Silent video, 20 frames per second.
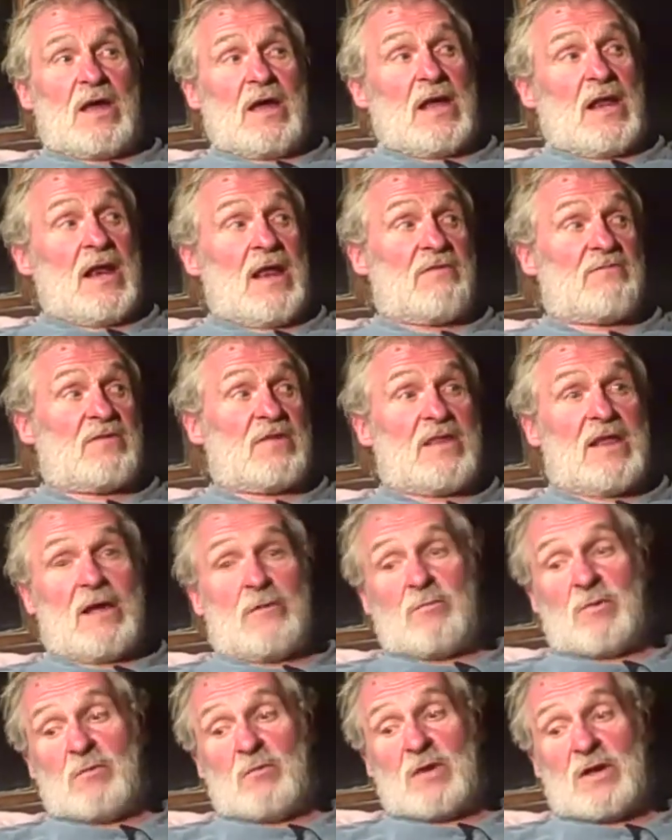and after
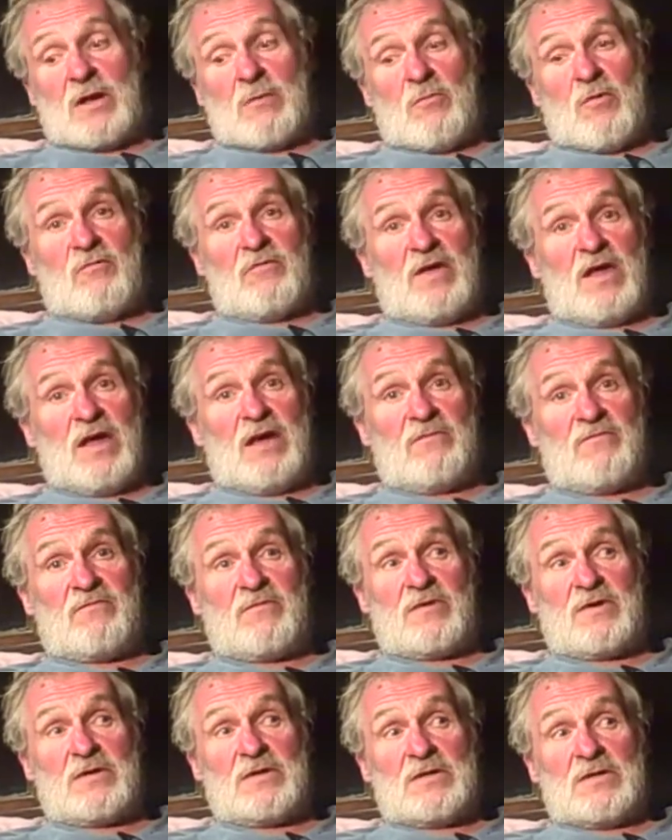that, we would come over here
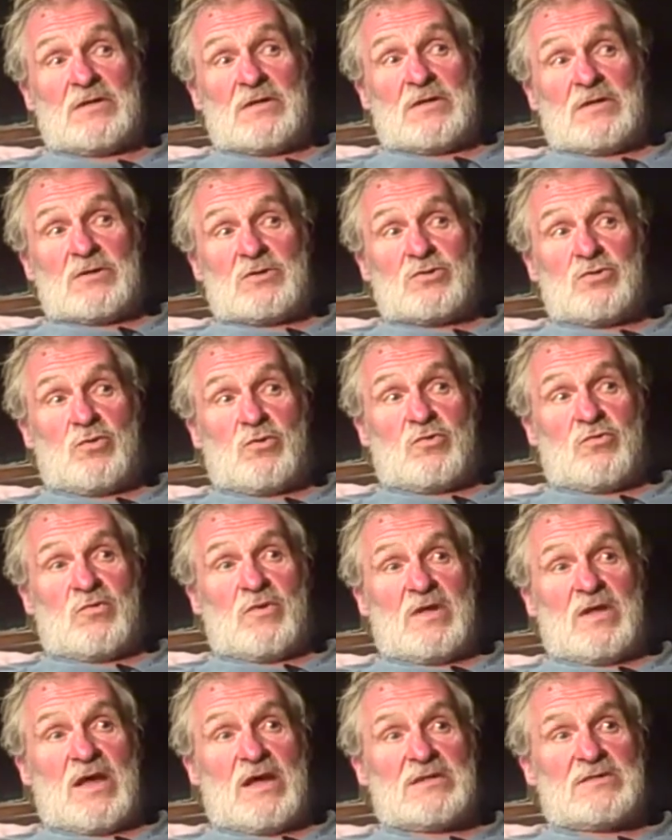for two or
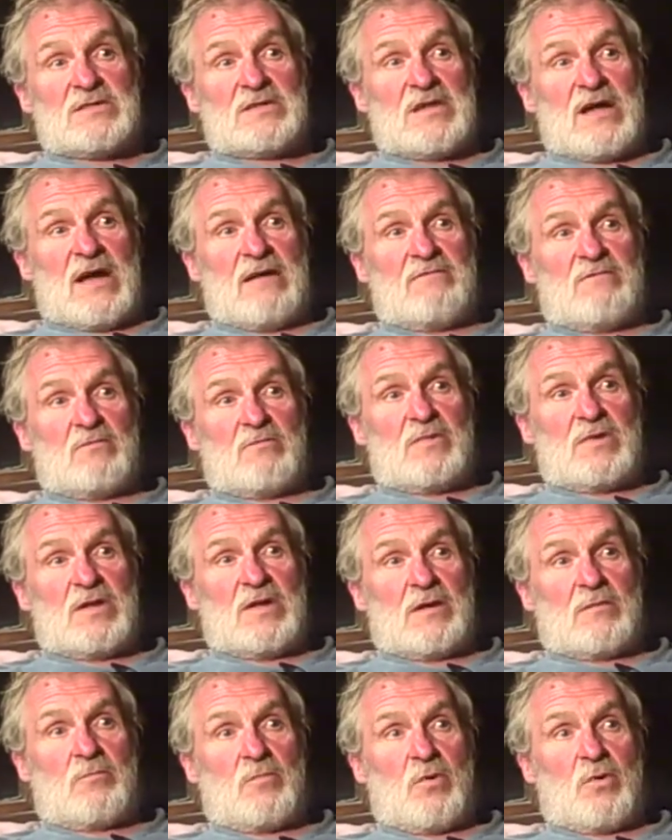three days of diving with
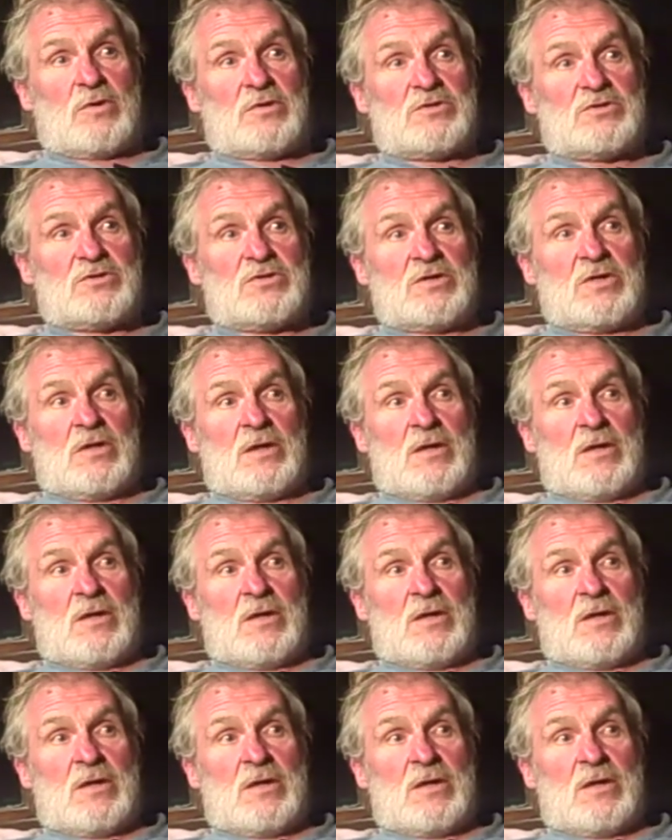Dick Birch,